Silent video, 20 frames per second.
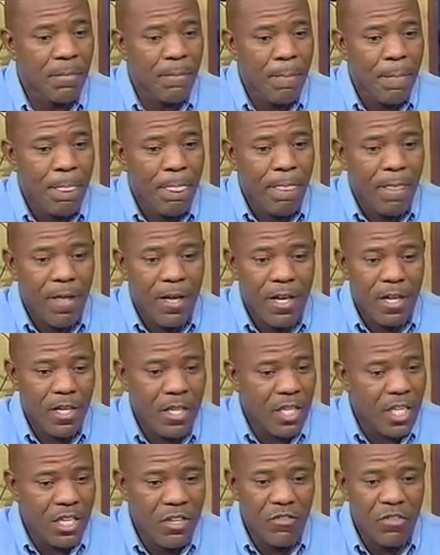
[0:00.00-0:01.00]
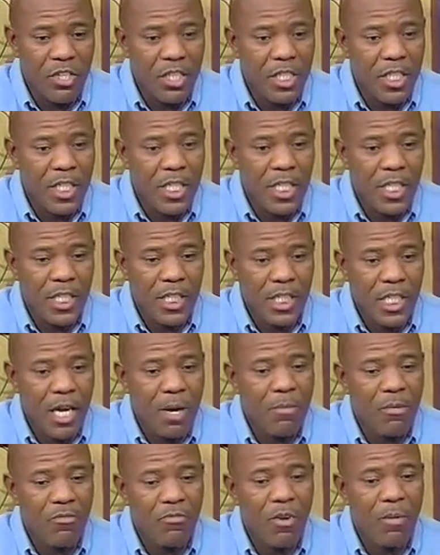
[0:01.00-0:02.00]
mm-hmm. Even
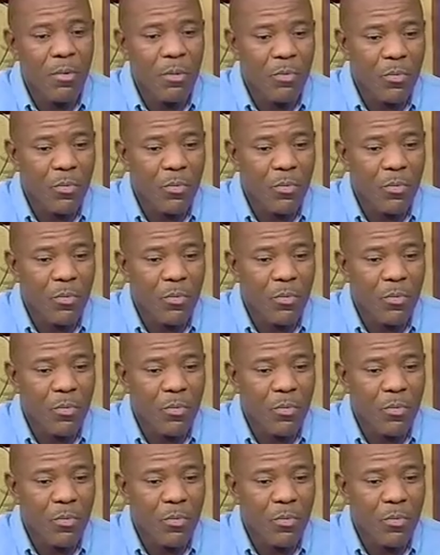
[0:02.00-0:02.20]
coming from a